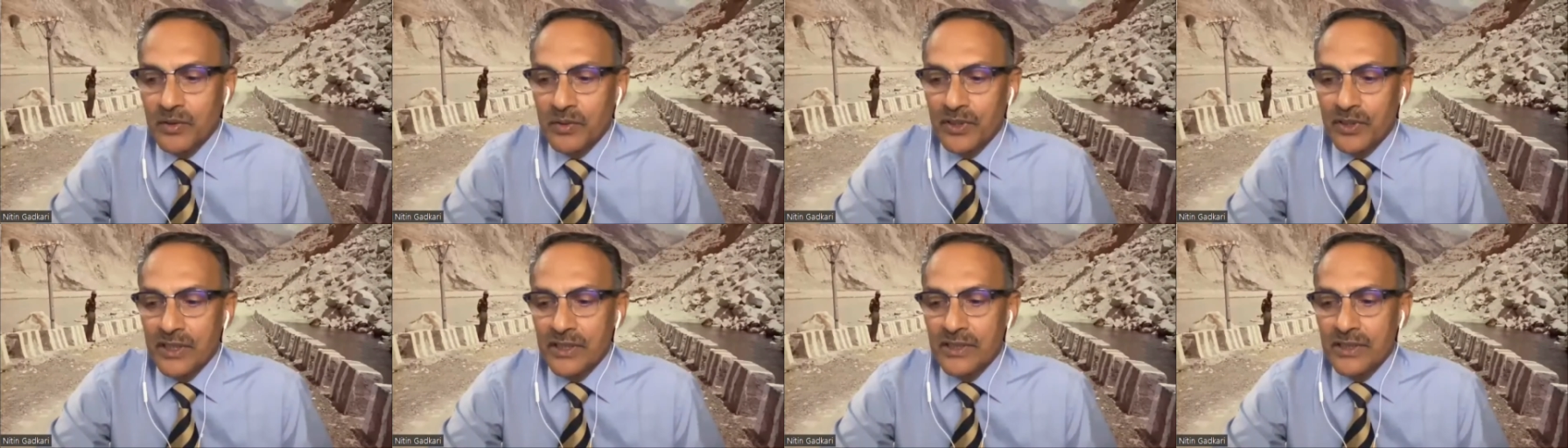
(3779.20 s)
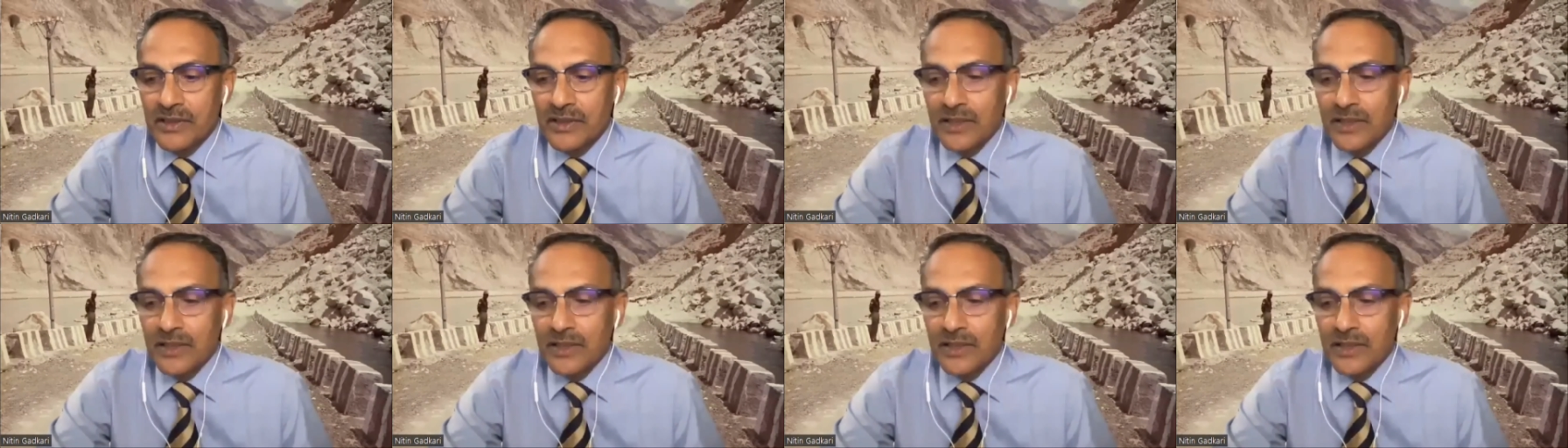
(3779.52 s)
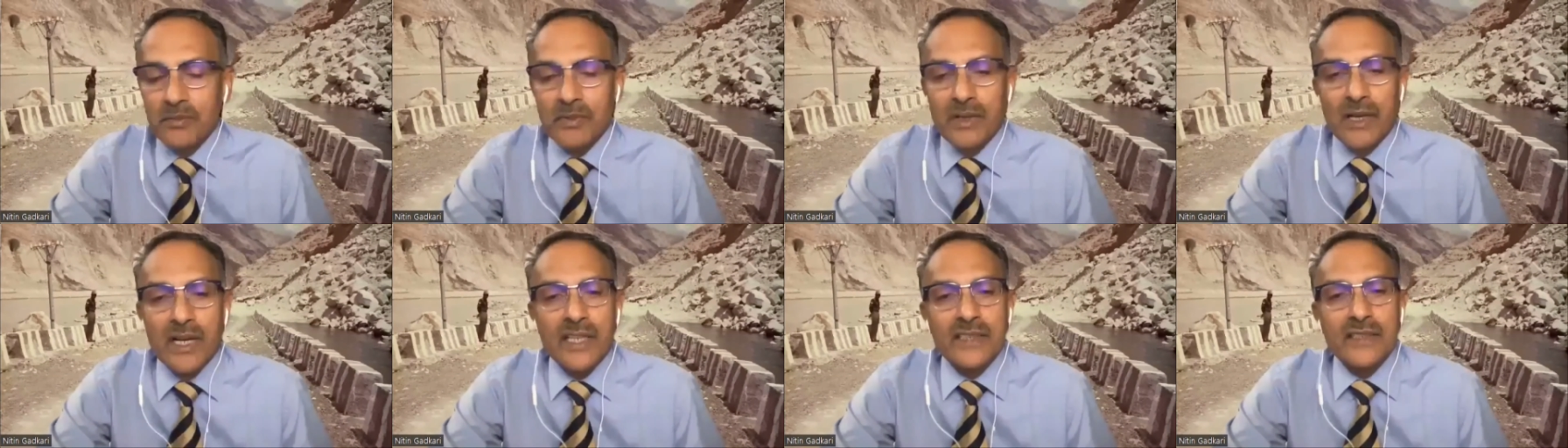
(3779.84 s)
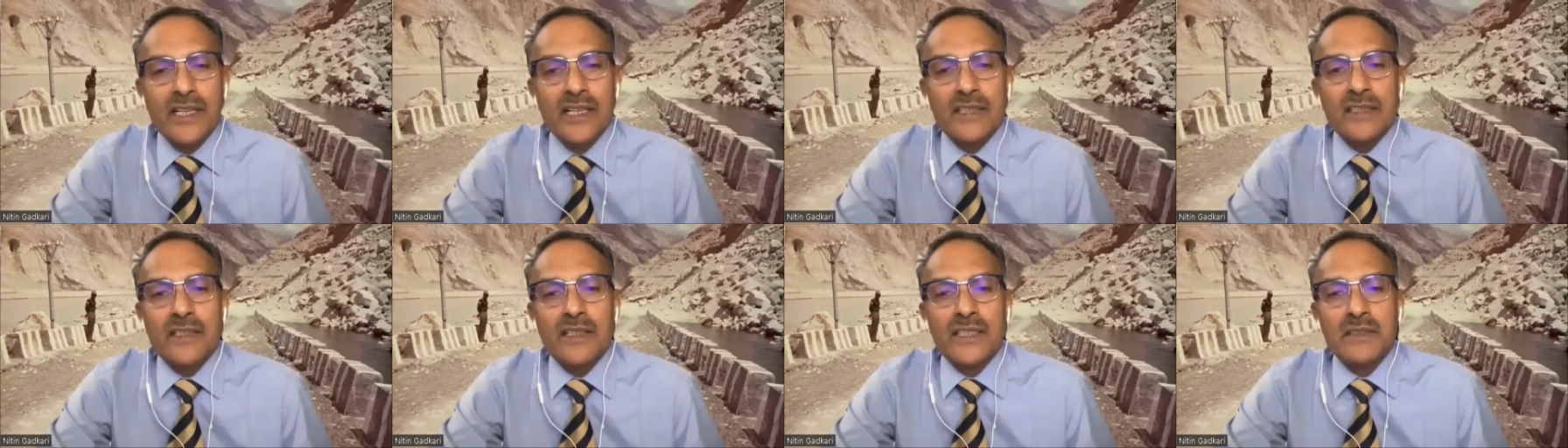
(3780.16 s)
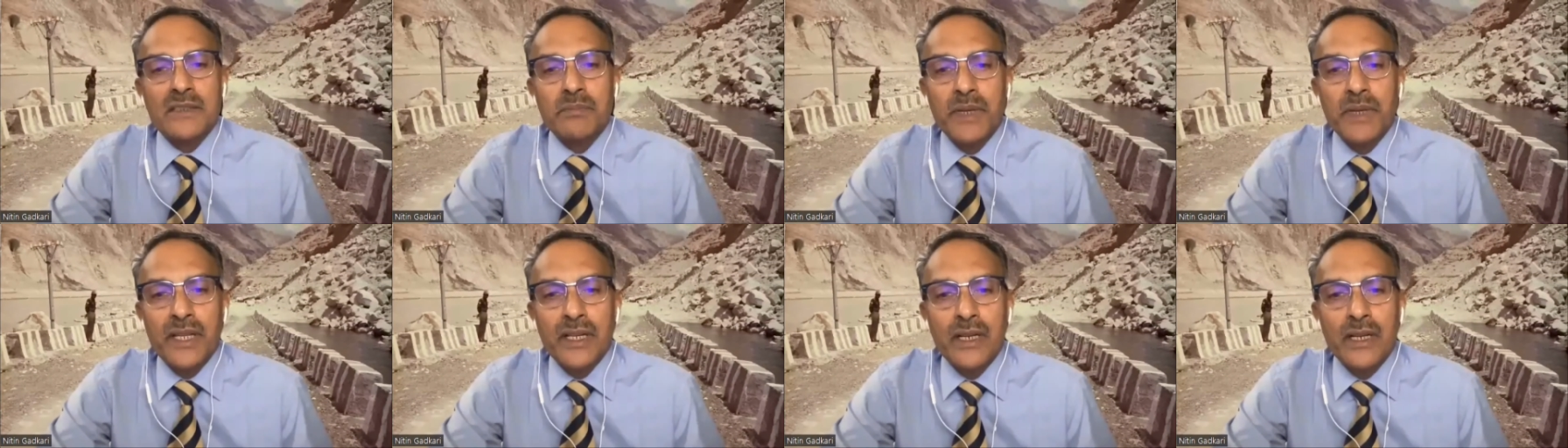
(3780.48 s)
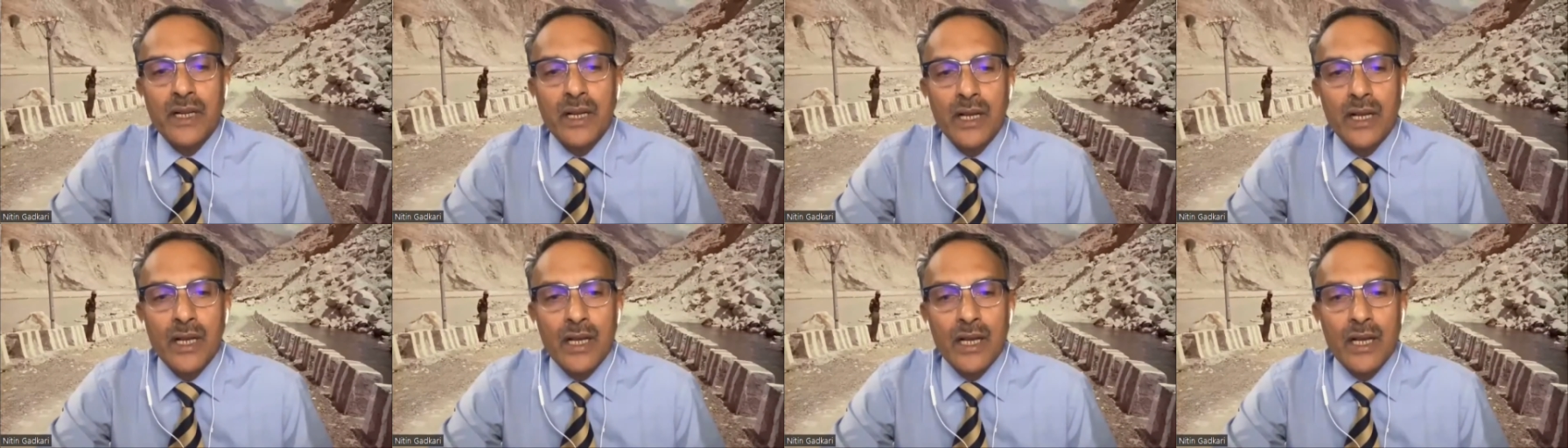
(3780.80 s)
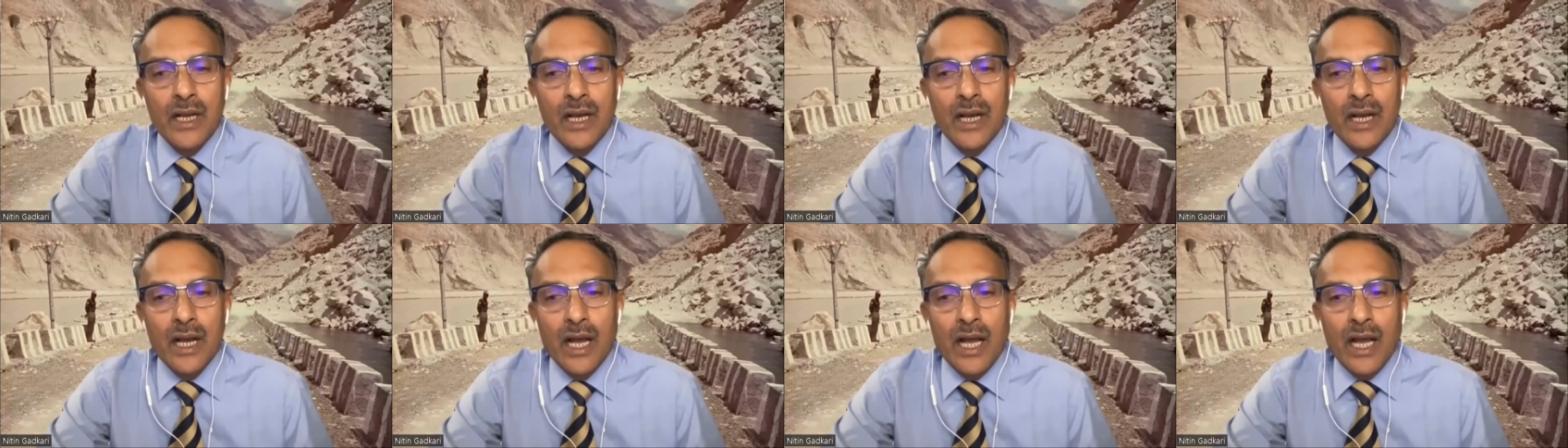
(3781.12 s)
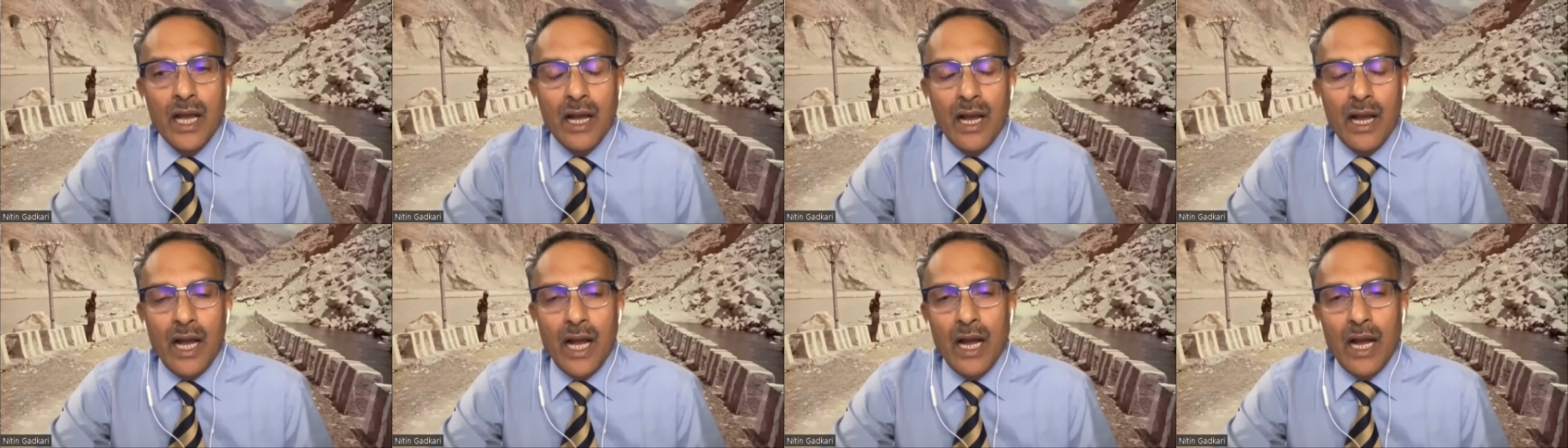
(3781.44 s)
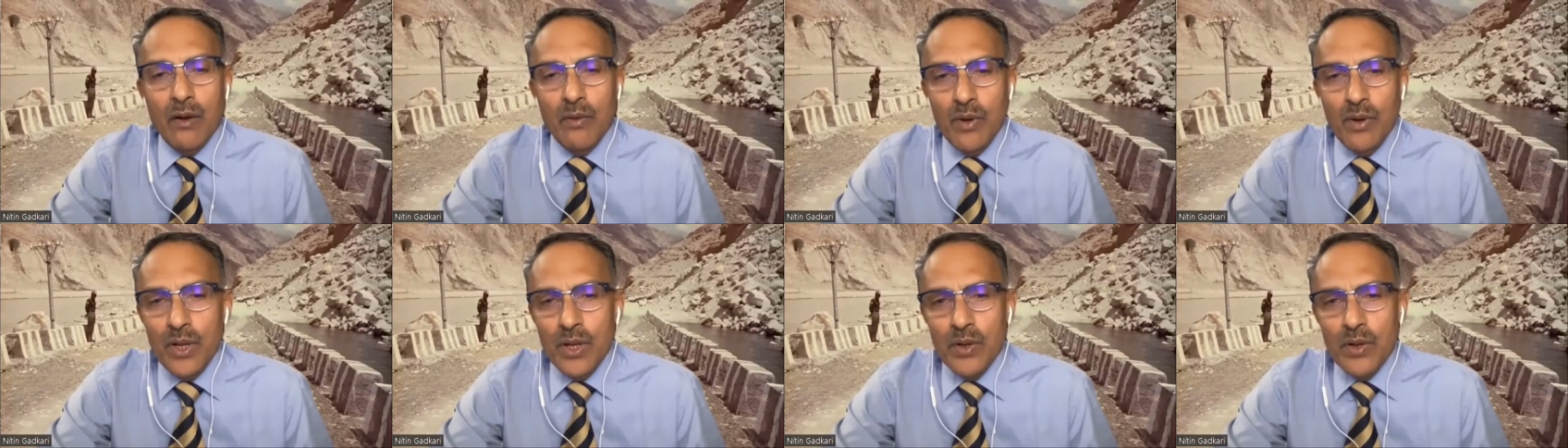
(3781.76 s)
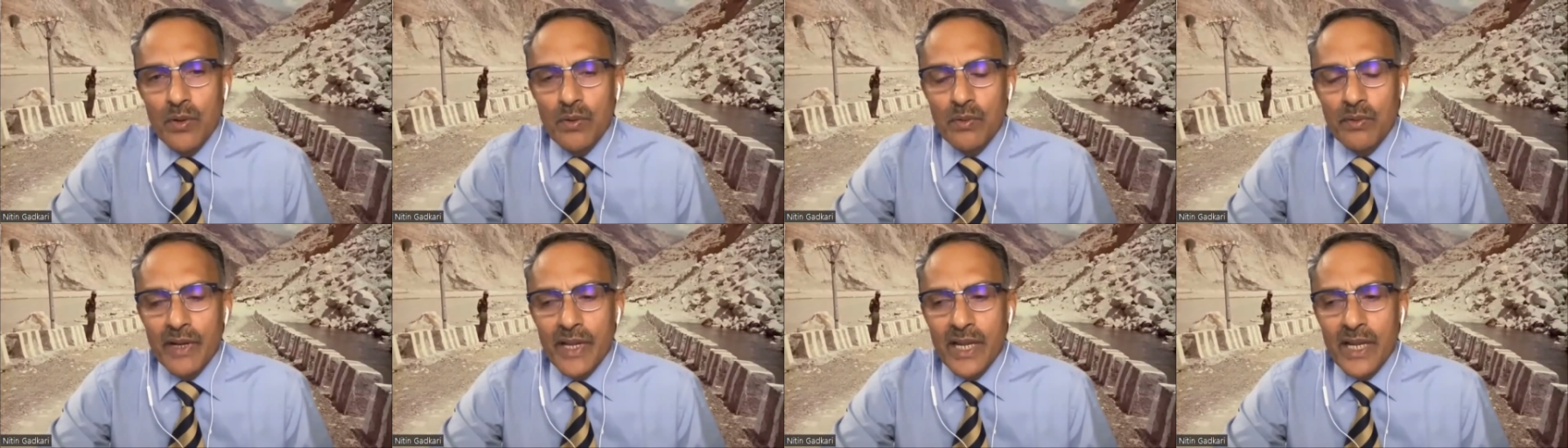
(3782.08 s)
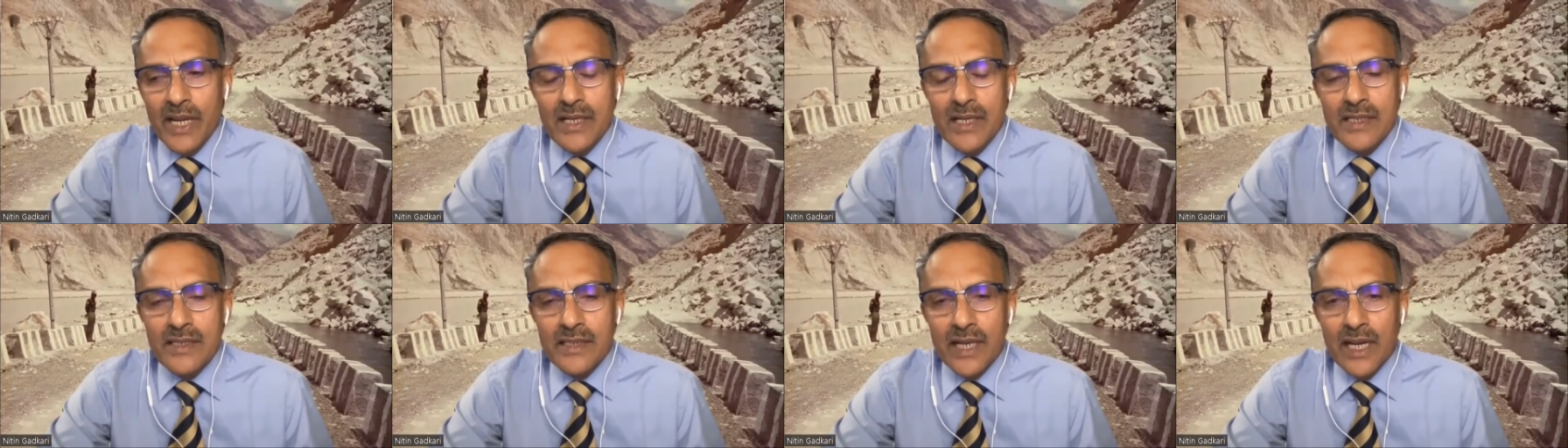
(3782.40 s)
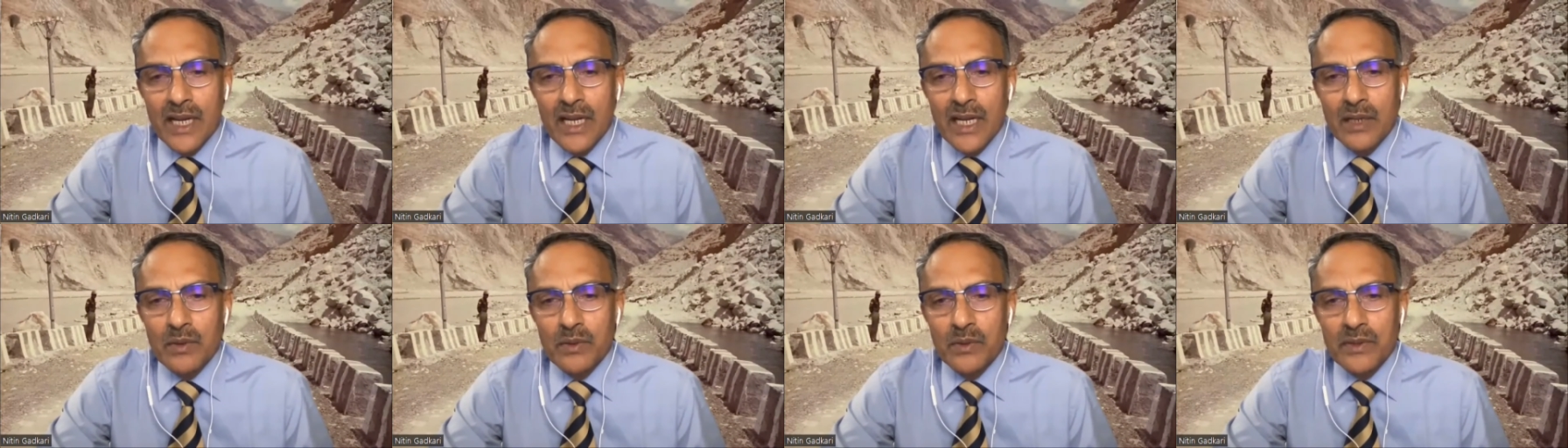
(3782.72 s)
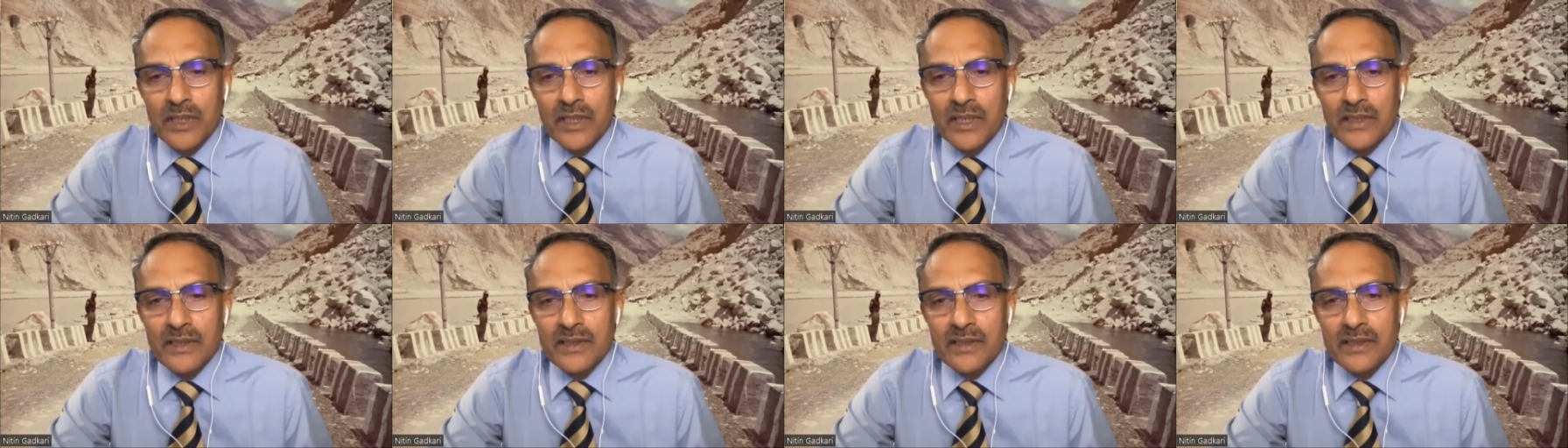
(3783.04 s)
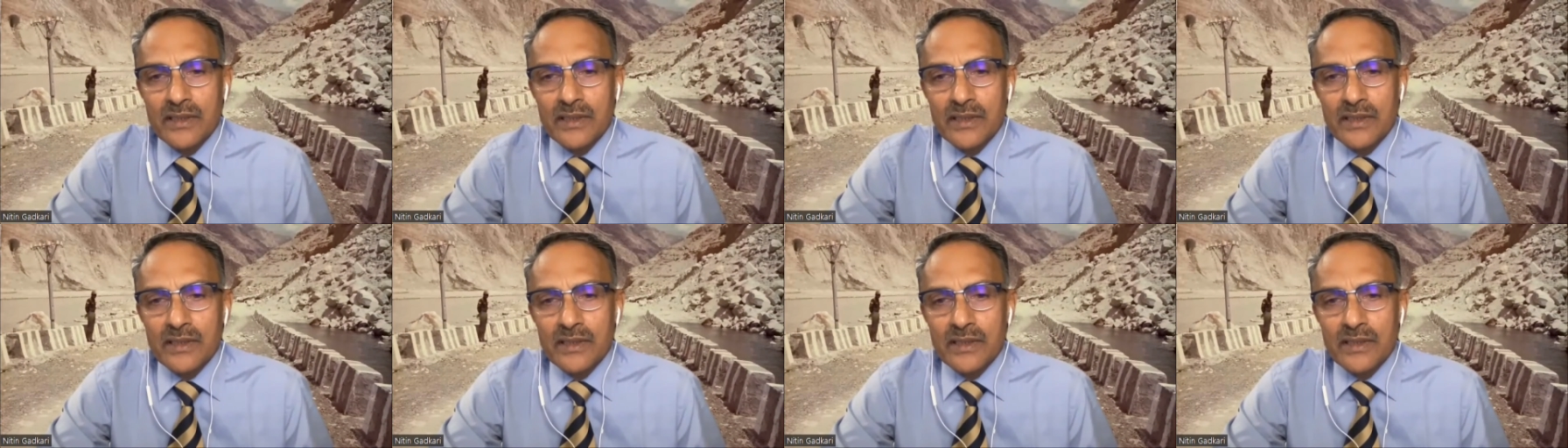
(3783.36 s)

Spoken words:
towards Azad Kashmir. How do you reconcile to